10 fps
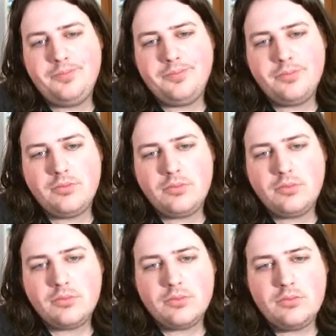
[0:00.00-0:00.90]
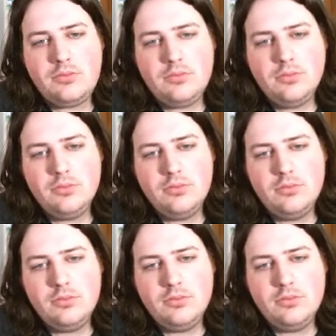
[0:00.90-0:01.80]

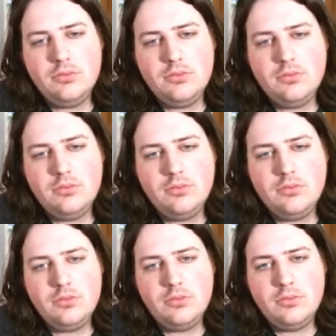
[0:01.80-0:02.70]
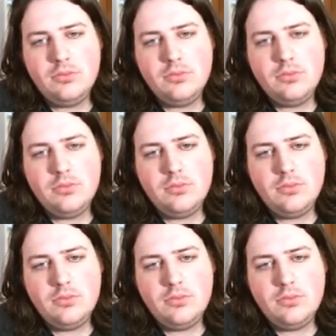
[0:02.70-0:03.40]
(no one is talking)